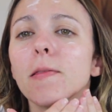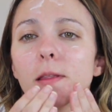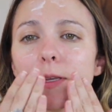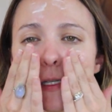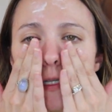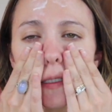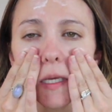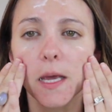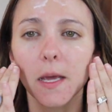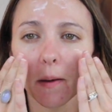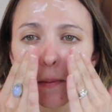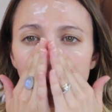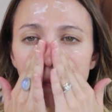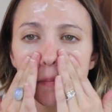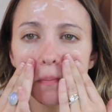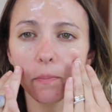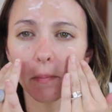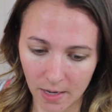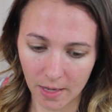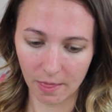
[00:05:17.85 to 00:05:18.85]
the
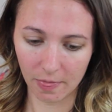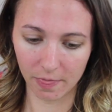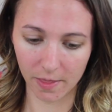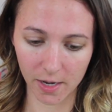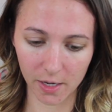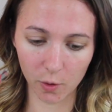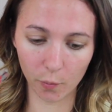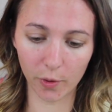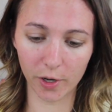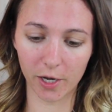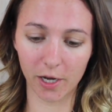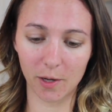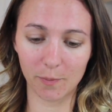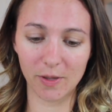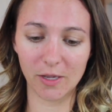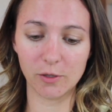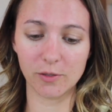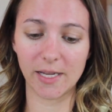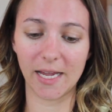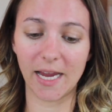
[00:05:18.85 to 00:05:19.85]
skin. Then we're going to
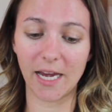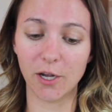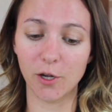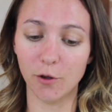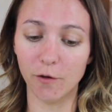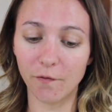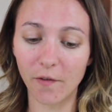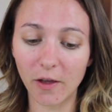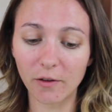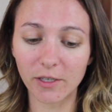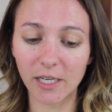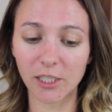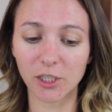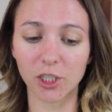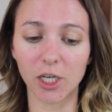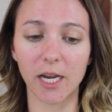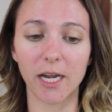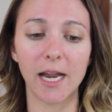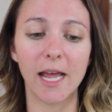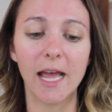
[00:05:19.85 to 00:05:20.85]
be using a new
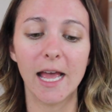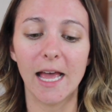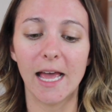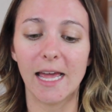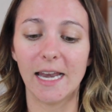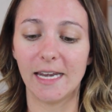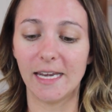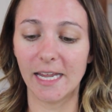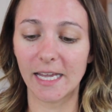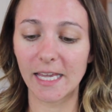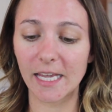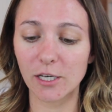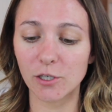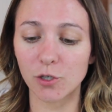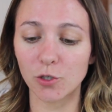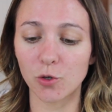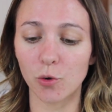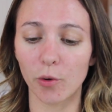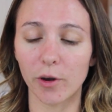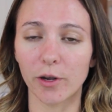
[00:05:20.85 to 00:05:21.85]
foundation.
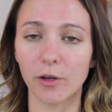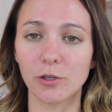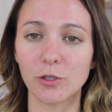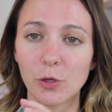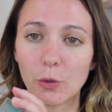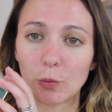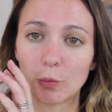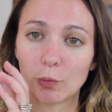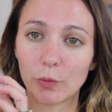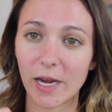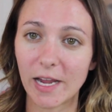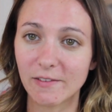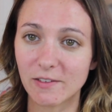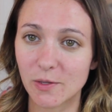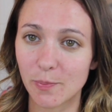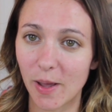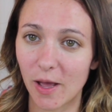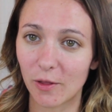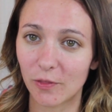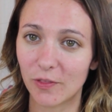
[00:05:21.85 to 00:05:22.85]
NikkieTutorials
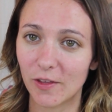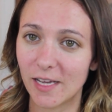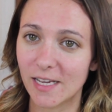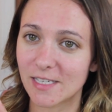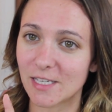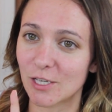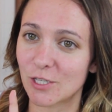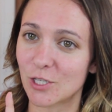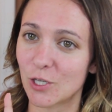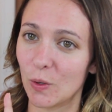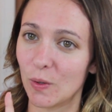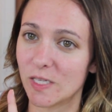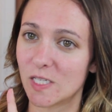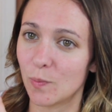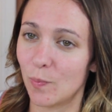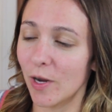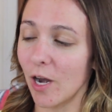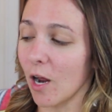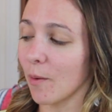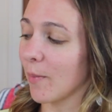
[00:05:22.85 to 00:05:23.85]
raves about this, so
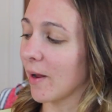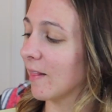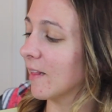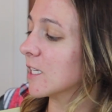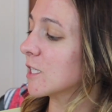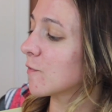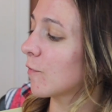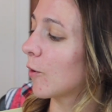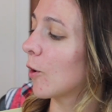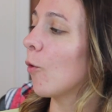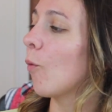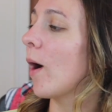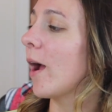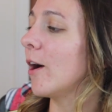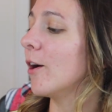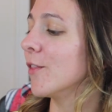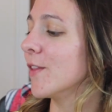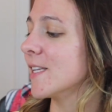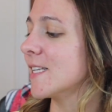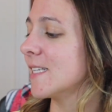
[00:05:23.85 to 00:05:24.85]
it's been on my list for a
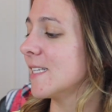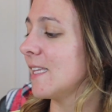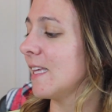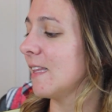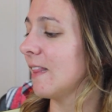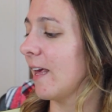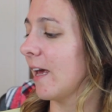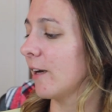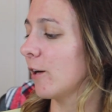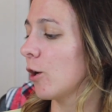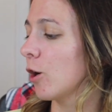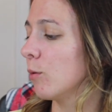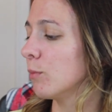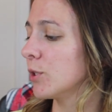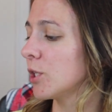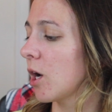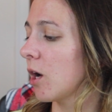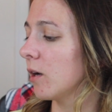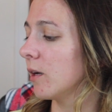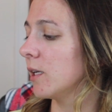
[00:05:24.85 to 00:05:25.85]
while. This is the
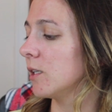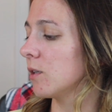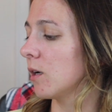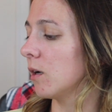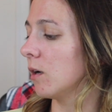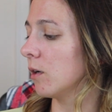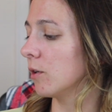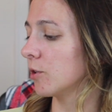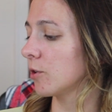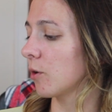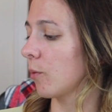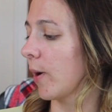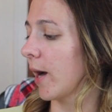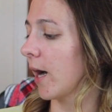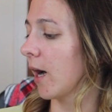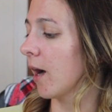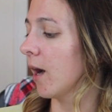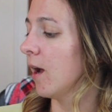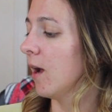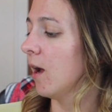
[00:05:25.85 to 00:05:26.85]
Lancome Teint Idole Ultra
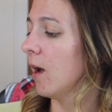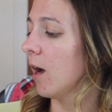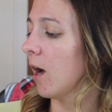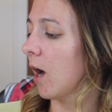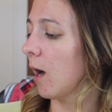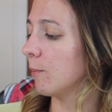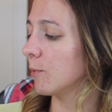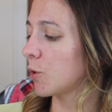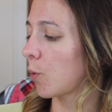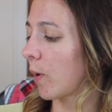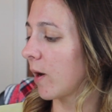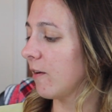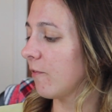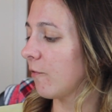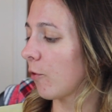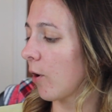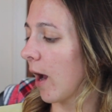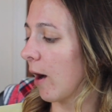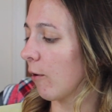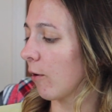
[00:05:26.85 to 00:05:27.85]
Wear um,
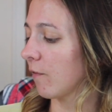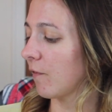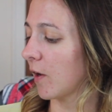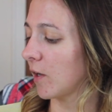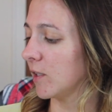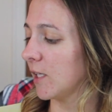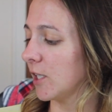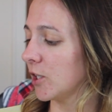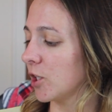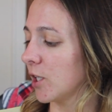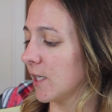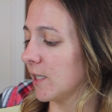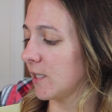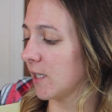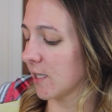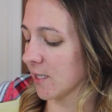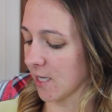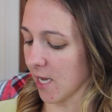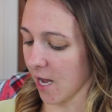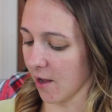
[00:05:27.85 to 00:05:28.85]
24 hour foundation. It
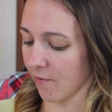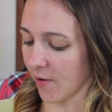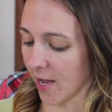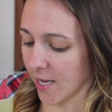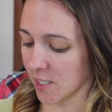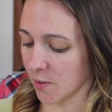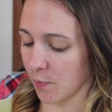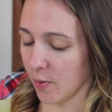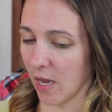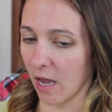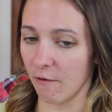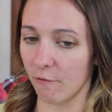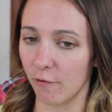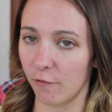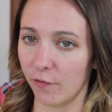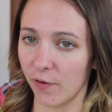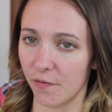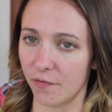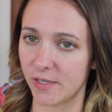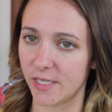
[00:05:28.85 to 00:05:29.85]
does have SPF
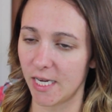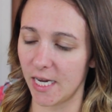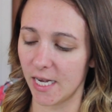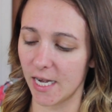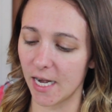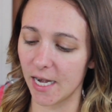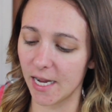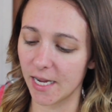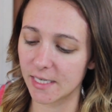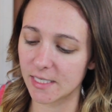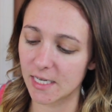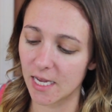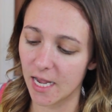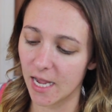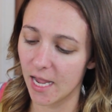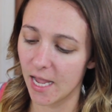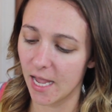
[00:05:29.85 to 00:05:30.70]
15 in it